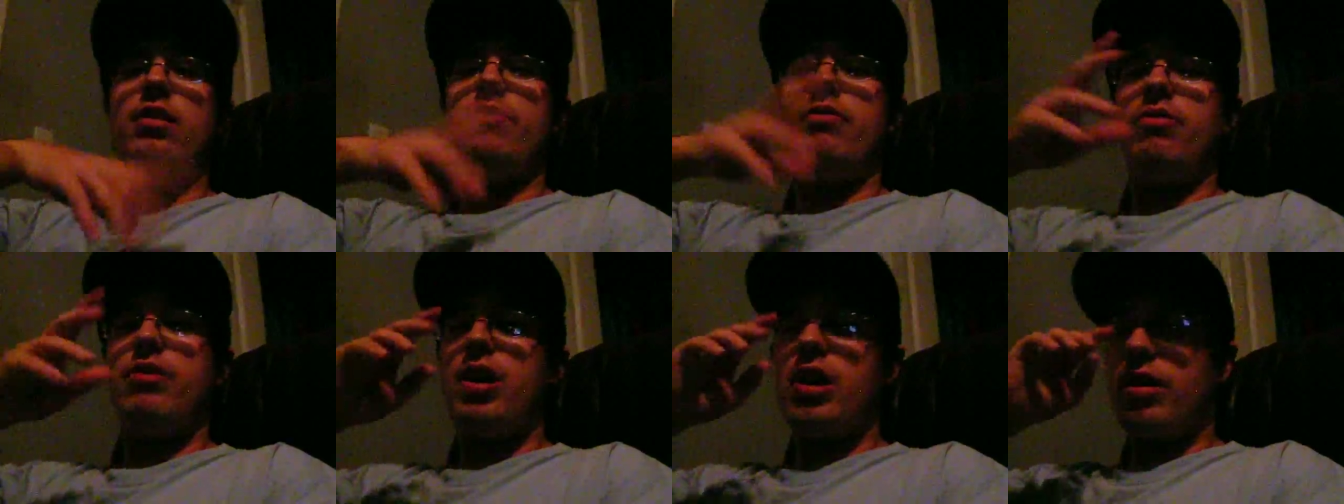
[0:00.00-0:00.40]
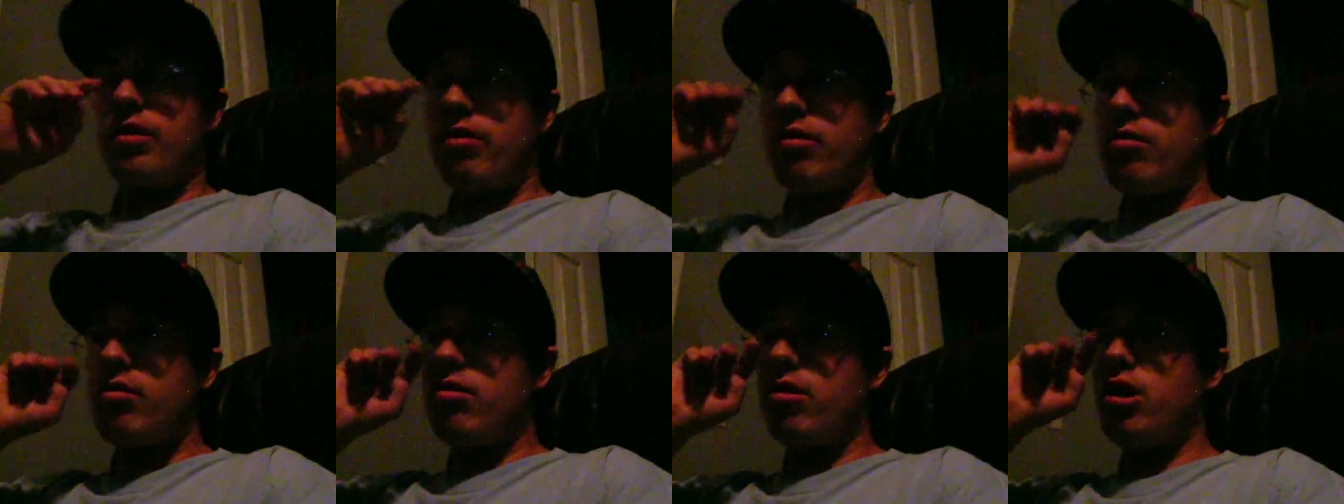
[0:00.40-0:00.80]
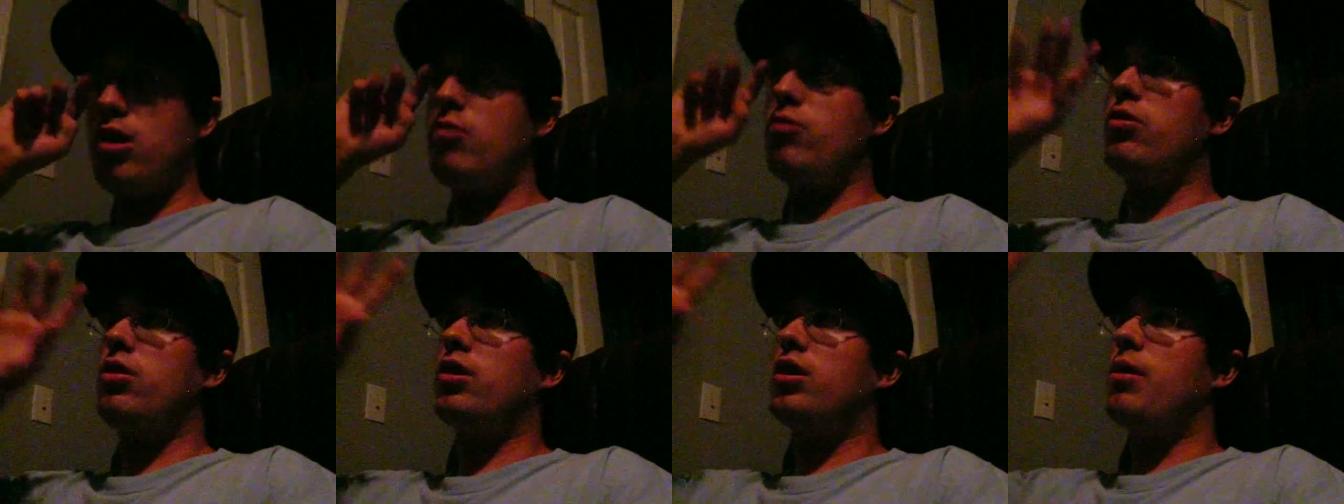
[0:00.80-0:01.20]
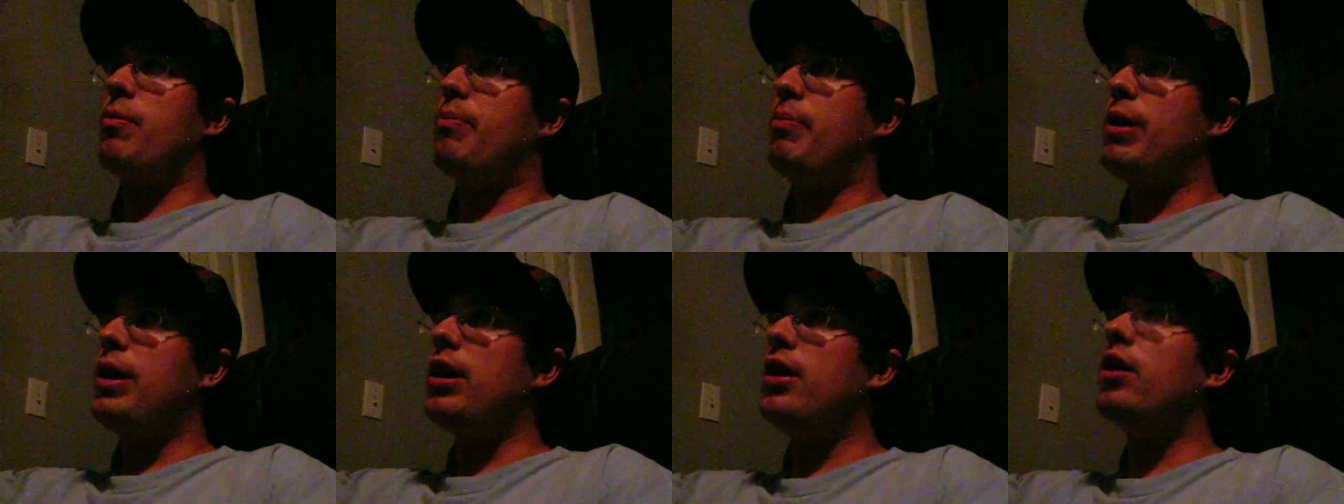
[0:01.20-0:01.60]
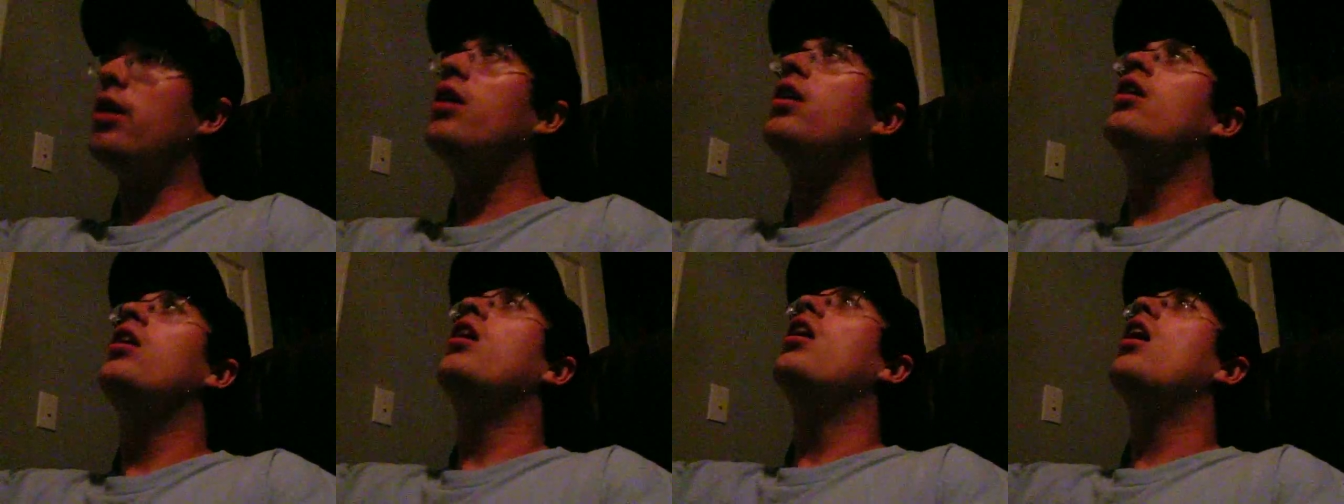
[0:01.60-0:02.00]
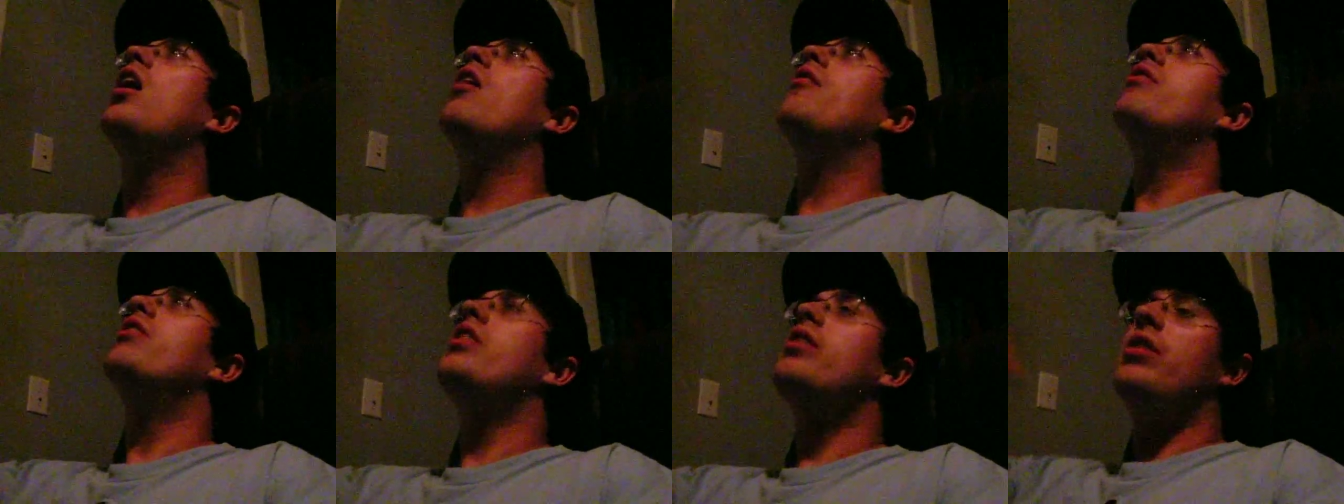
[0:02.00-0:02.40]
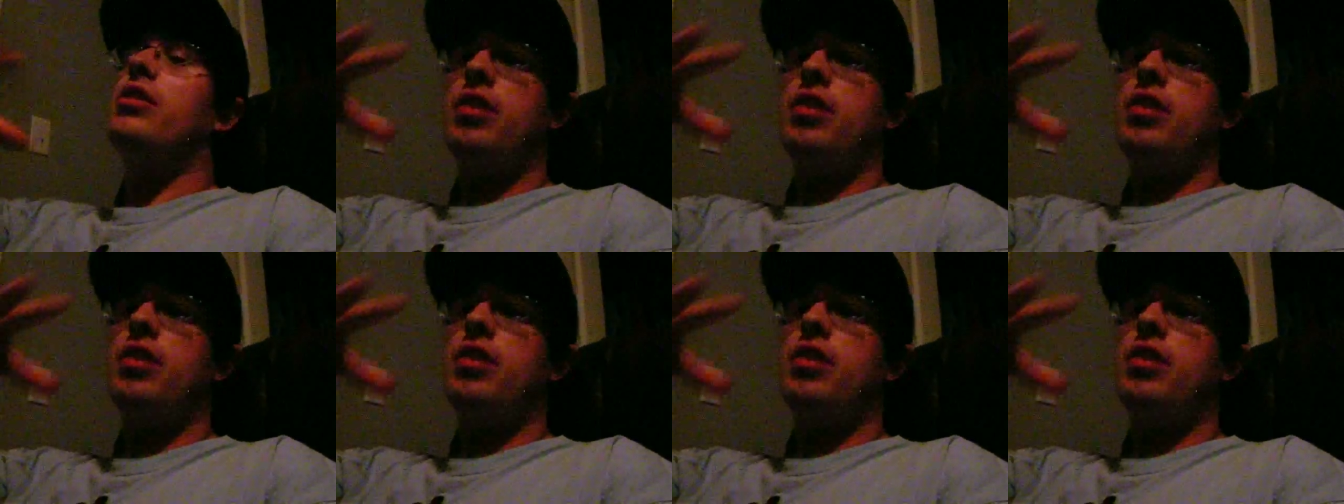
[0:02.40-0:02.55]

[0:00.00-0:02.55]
Fox News Network, compare of this